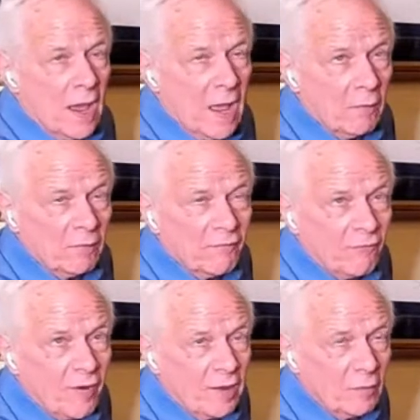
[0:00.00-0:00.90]
I will
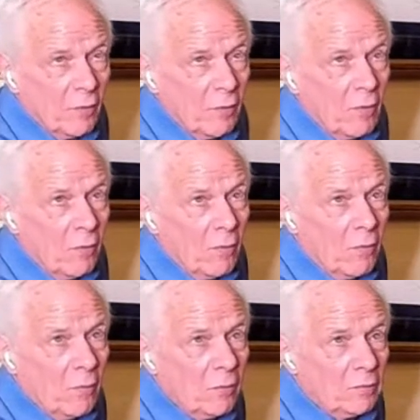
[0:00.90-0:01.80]
follow,
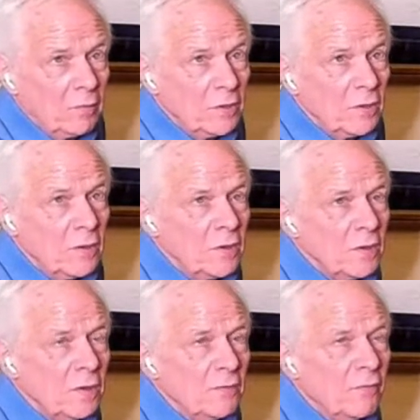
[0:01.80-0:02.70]

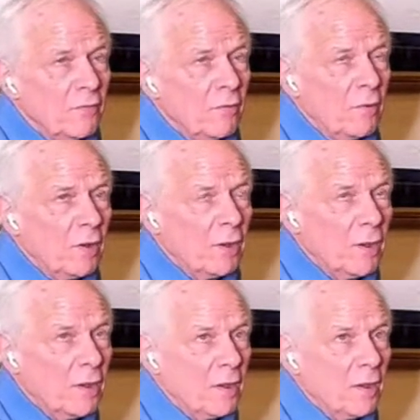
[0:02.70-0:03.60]
lead the
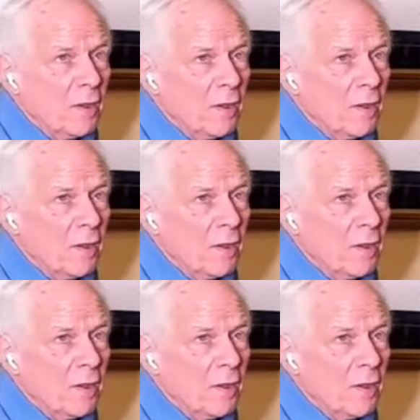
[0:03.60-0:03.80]
way.